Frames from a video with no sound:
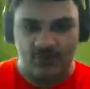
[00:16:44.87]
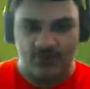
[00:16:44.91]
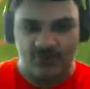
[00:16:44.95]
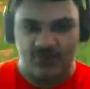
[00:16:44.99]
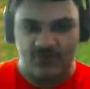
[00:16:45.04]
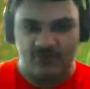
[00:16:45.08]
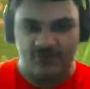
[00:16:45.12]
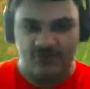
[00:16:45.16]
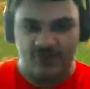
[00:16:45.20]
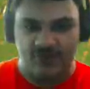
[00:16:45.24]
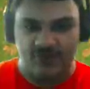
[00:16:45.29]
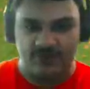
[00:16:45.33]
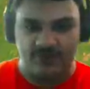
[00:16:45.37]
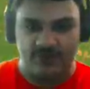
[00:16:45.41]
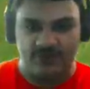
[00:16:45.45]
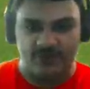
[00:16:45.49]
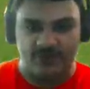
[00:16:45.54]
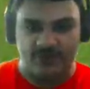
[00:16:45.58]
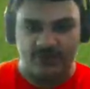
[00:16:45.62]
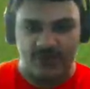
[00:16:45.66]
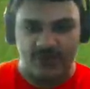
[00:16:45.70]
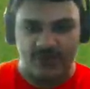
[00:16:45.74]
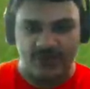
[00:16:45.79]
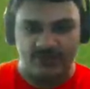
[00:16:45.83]
I want to follow
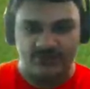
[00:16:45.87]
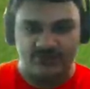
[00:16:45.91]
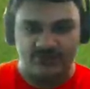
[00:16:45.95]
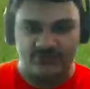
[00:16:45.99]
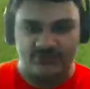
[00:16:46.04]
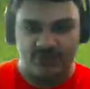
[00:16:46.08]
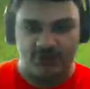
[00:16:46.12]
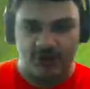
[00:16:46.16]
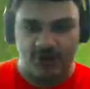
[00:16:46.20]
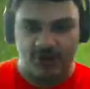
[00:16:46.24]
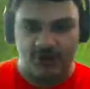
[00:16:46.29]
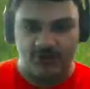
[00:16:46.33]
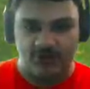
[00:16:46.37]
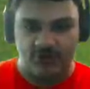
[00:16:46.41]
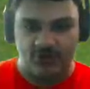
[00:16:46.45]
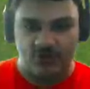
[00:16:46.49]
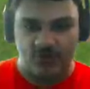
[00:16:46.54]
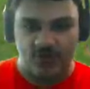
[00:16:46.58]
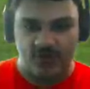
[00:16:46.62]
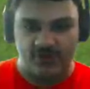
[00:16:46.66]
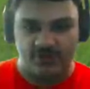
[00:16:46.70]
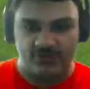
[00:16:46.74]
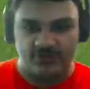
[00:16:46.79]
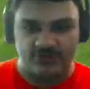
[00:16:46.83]
the lights. Oh, I don't know
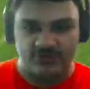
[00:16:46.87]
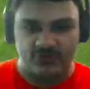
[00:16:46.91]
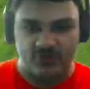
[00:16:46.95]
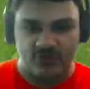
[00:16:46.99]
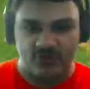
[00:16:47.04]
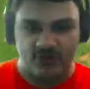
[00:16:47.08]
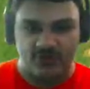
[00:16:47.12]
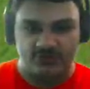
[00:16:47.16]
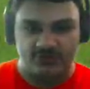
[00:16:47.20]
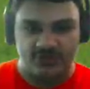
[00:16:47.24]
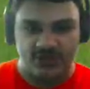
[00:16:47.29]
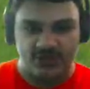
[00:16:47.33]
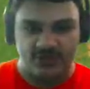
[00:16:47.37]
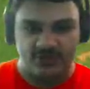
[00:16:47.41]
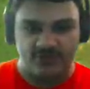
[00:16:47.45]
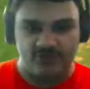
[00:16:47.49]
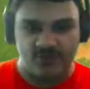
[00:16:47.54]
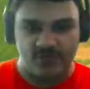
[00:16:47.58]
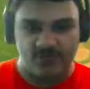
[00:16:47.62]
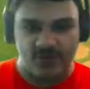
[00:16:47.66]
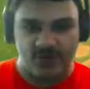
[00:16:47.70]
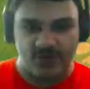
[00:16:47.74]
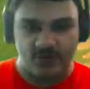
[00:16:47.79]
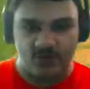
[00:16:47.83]
why there's Korok hiding
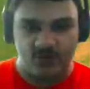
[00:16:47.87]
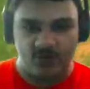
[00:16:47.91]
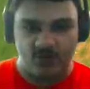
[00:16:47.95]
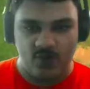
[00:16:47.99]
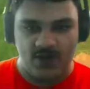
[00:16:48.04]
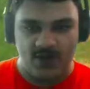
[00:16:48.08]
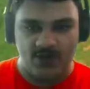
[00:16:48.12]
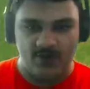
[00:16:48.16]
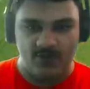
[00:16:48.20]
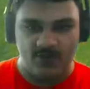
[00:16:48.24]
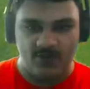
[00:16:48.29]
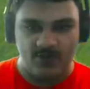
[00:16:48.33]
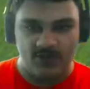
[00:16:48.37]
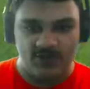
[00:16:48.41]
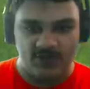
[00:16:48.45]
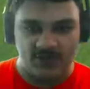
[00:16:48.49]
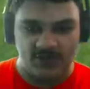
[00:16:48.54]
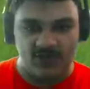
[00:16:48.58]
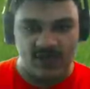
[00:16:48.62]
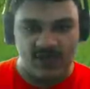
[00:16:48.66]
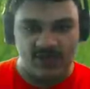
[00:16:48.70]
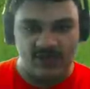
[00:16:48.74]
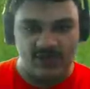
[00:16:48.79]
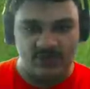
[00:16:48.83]
from me. Wait a
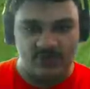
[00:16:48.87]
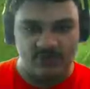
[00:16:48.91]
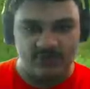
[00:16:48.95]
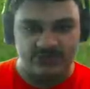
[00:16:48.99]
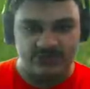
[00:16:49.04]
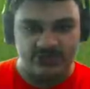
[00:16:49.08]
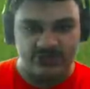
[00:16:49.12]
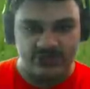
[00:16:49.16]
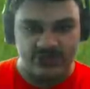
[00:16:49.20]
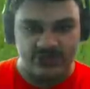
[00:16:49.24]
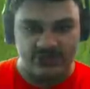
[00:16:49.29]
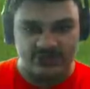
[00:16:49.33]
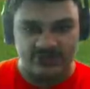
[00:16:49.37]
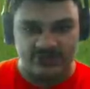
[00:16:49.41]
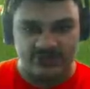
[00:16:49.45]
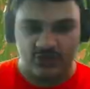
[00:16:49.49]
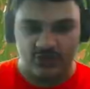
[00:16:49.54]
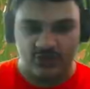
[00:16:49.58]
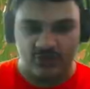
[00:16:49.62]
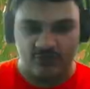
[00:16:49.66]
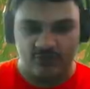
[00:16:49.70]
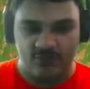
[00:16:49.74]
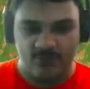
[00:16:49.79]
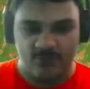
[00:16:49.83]
minute. Yeah, there was
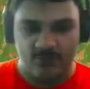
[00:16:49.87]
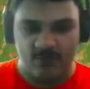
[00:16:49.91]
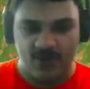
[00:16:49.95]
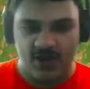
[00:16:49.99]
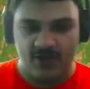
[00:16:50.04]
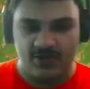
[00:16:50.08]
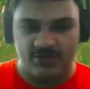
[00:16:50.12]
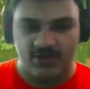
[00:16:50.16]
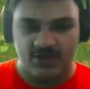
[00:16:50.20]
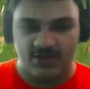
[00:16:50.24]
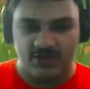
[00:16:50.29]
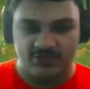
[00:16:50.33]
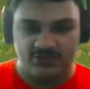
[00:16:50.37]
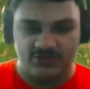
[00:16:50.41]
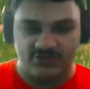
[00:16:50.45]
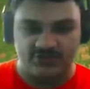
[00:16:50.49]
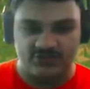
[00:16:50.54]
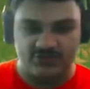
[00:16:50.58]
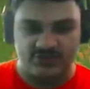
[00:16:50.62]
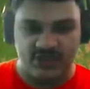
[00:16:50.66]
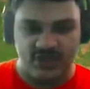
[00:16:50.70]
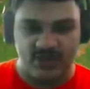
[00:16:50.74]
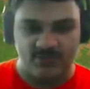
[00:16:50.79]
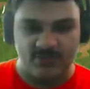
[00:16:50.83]
this. Note from Maka.
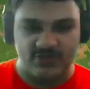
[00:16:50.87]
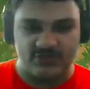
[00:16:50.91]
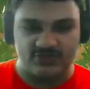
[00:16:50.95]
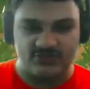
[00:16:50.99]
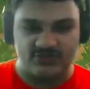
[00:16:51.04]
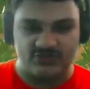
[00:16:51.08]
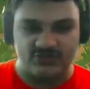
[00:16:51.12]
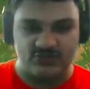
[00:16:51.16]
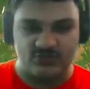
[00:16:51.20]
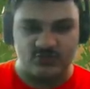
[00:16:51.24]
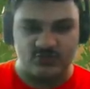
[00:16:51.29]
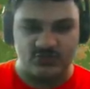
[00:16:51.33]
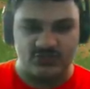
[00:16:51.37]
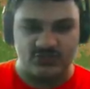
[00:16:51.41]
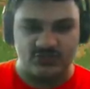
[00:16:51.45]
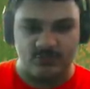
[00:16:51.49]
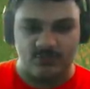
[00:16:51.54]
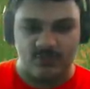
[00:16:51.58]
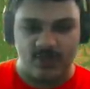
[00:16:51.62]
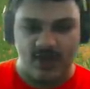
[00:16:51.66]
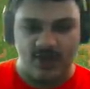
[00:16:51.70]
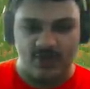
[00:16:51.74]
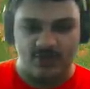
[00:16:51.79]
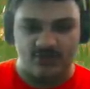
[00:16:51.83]
Just climb into this tree's
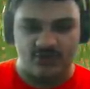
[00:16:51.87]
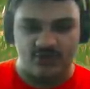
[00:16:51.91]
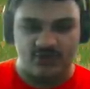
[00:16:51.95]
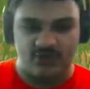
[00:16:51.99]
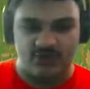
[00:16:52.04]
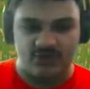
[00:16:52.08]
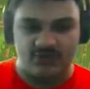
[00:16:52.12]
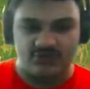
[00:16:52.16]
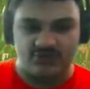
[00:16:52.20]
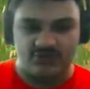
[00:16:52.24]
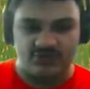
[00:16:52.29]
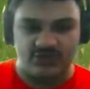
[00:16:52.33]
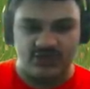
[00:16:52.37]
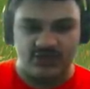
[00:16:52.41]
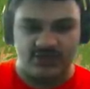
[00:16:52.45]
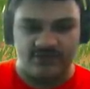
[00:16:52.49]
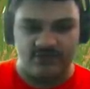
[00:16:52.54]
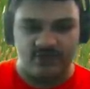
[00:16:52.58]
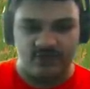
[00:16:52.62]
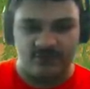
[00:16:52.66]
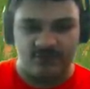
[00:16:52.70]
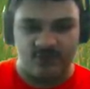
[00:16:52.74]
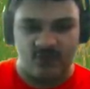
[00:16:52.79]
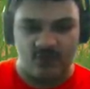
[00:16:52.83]
mouth to
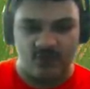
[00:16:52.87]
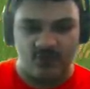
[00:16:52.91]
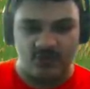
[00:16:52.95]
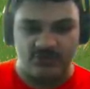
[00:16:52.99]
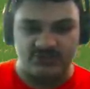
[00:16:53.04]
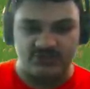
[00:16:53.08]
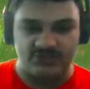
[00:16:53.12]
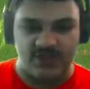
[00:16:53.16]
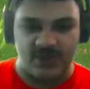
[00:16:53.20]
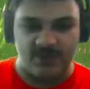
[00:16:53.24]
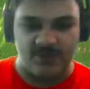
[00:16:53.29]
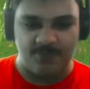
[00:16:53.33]
leave the forest.